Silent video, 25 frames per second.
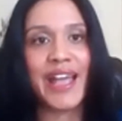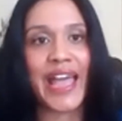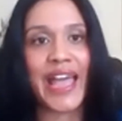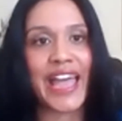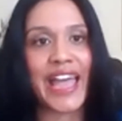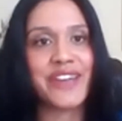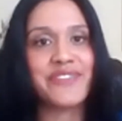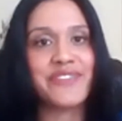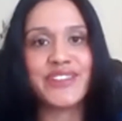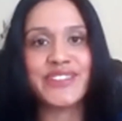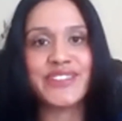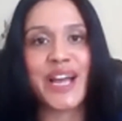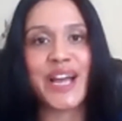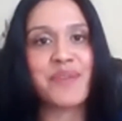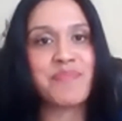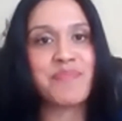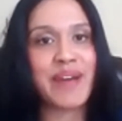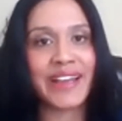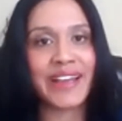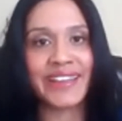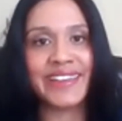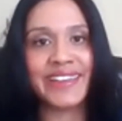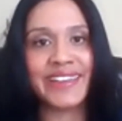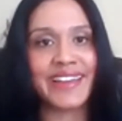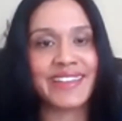Every time
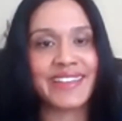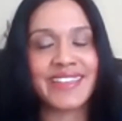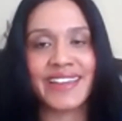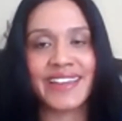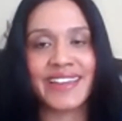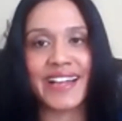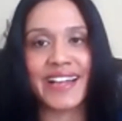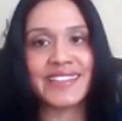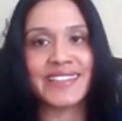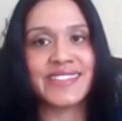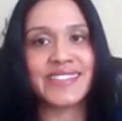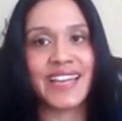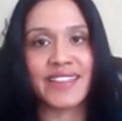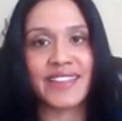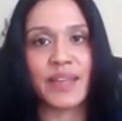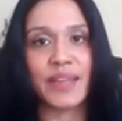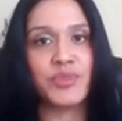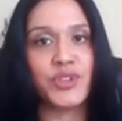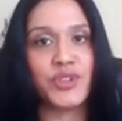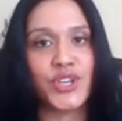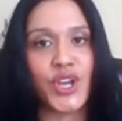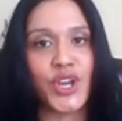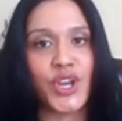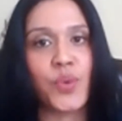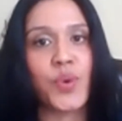I hear that, I tell them,
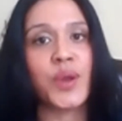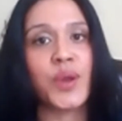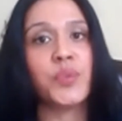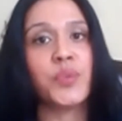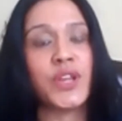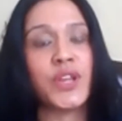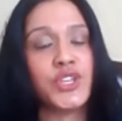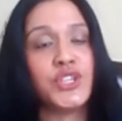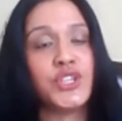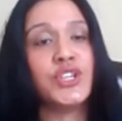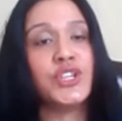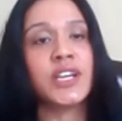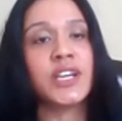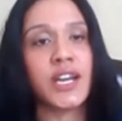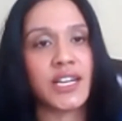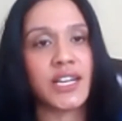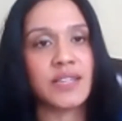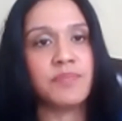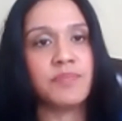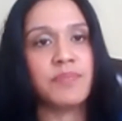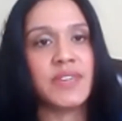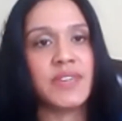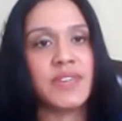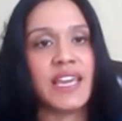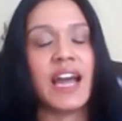you know what, when you cut
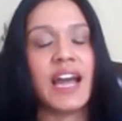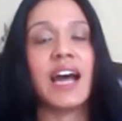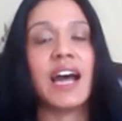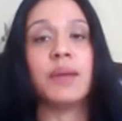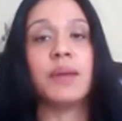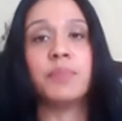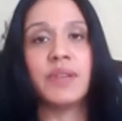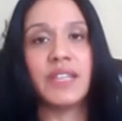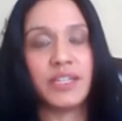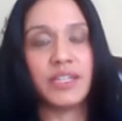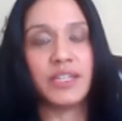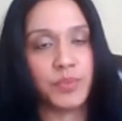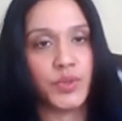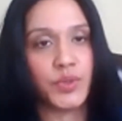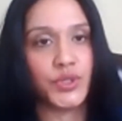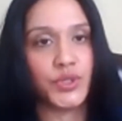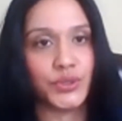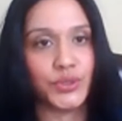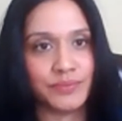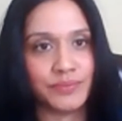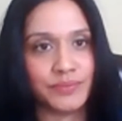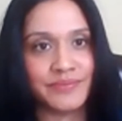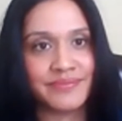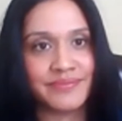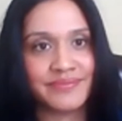me, I bleed blue.
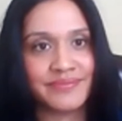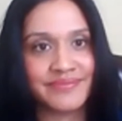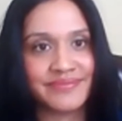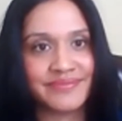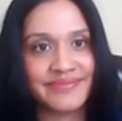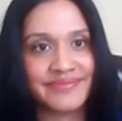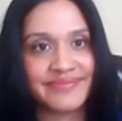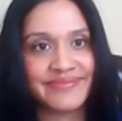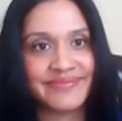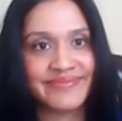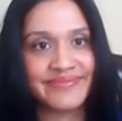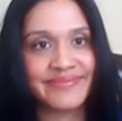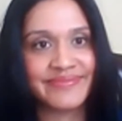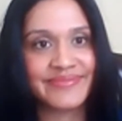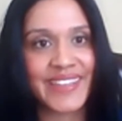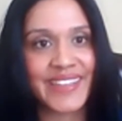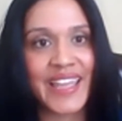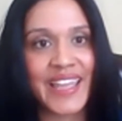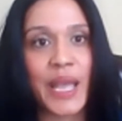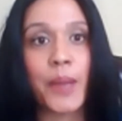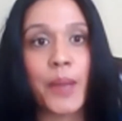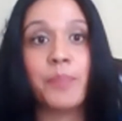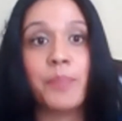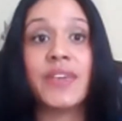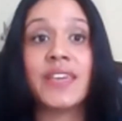
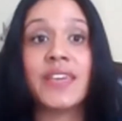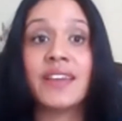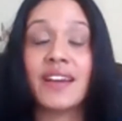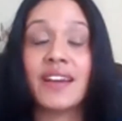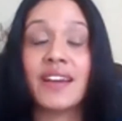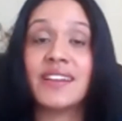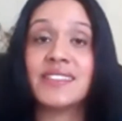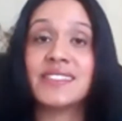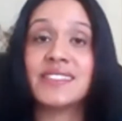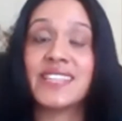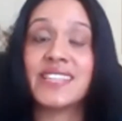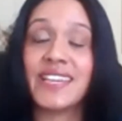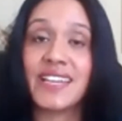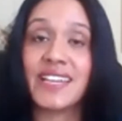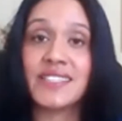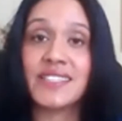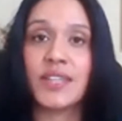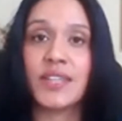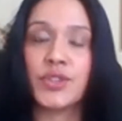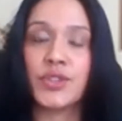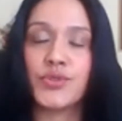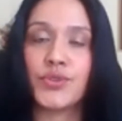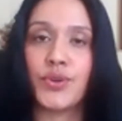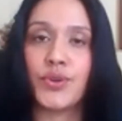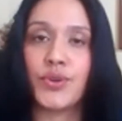Because here's the
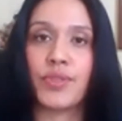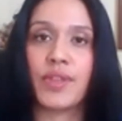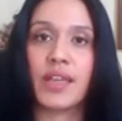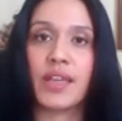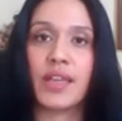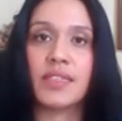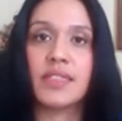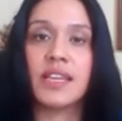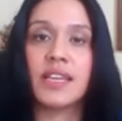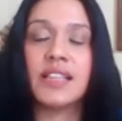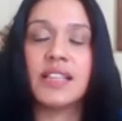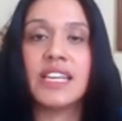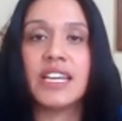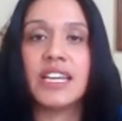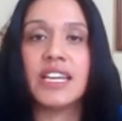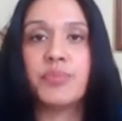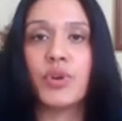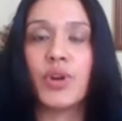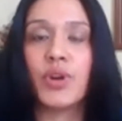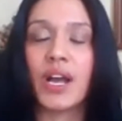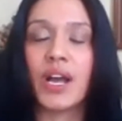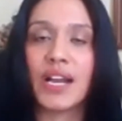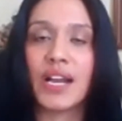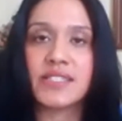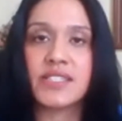truth. The
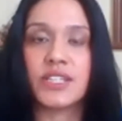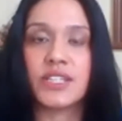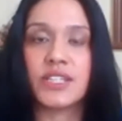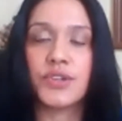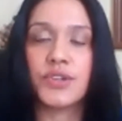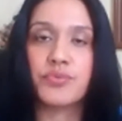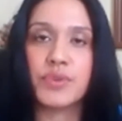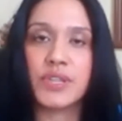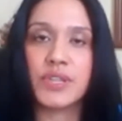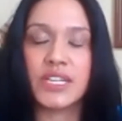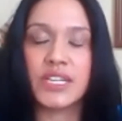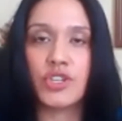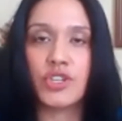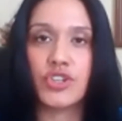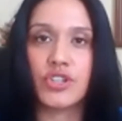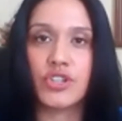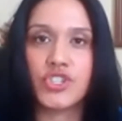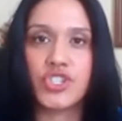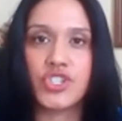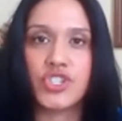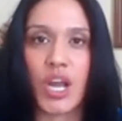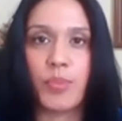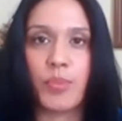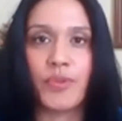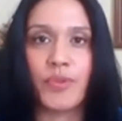liberal has done a really good
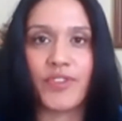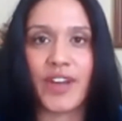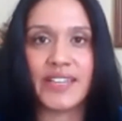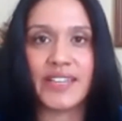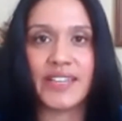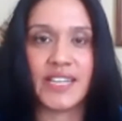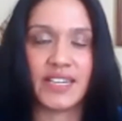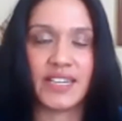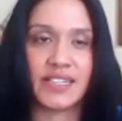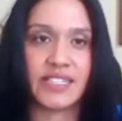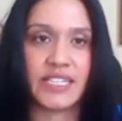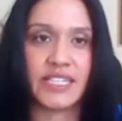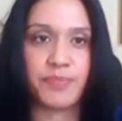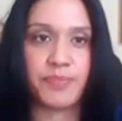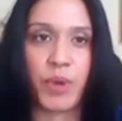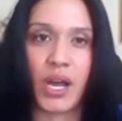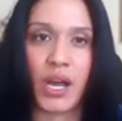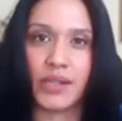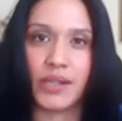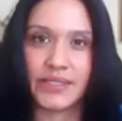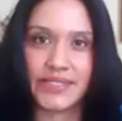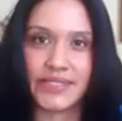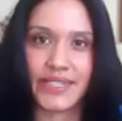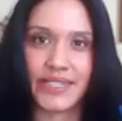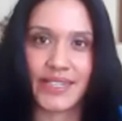job with identity
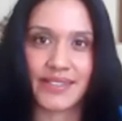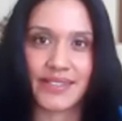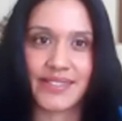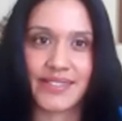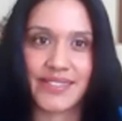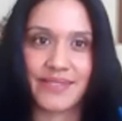politics.